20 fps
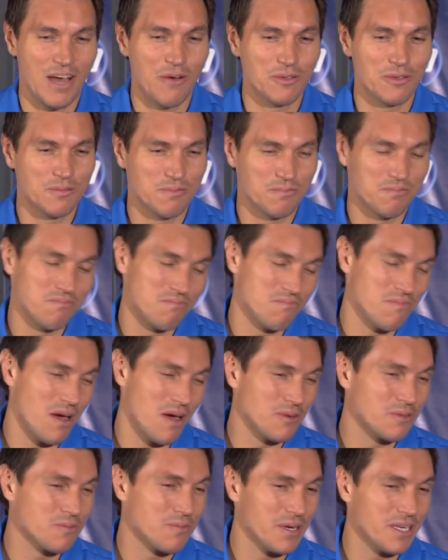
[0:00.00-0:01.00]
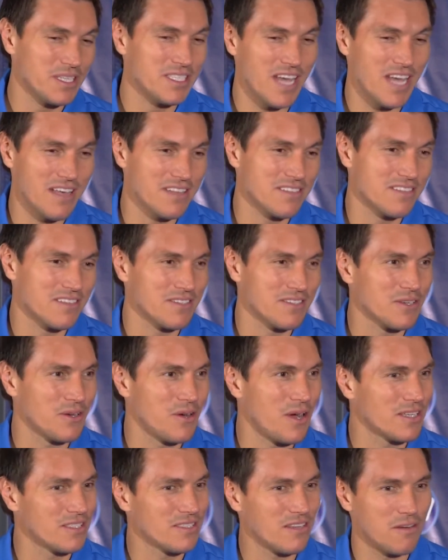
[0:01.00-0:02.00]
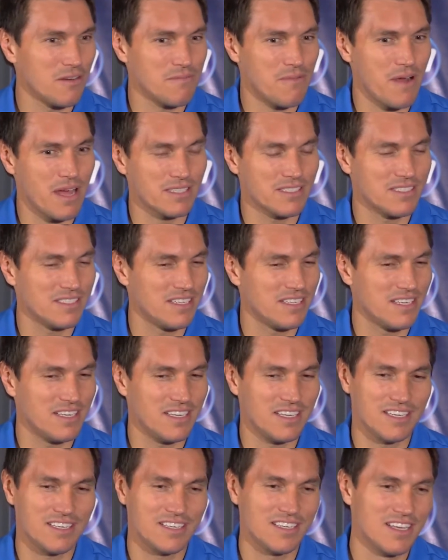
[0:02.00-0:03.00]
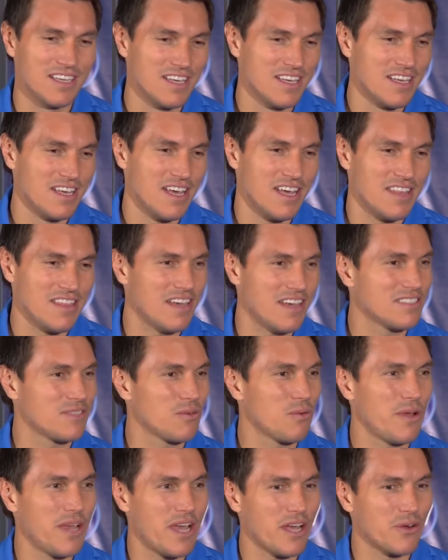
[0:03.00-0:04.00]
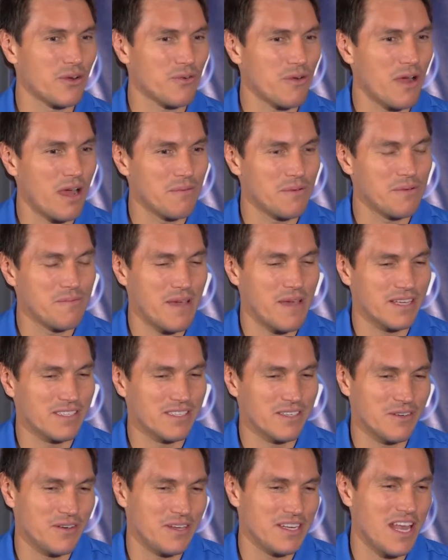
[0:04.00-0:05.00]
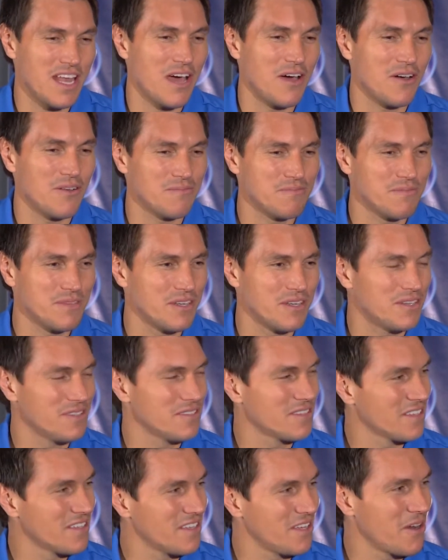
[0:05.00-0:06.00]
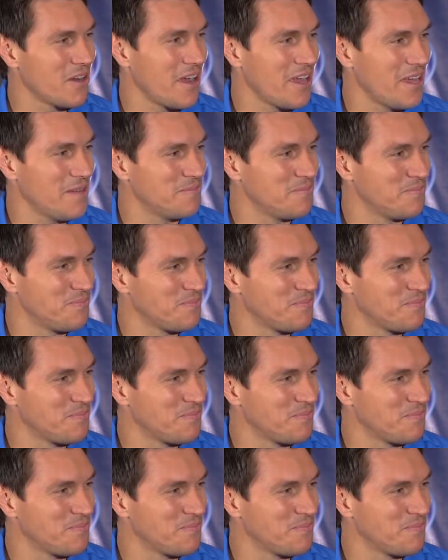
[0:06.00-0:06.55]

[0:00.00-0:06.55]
I was pretty talented, so I started practicing it, and that's the way I grew up in Mexico, and now, here I am.